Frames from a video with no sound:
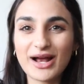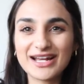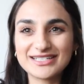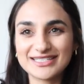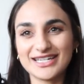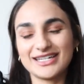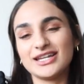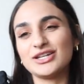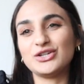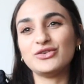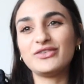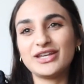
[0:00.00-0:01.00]
guys in a
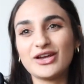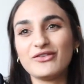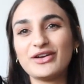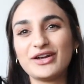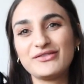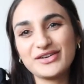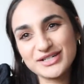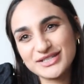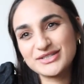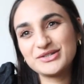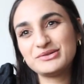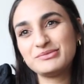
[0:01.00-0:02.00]
new video very, very
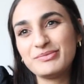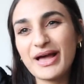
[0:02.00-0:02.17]
soon.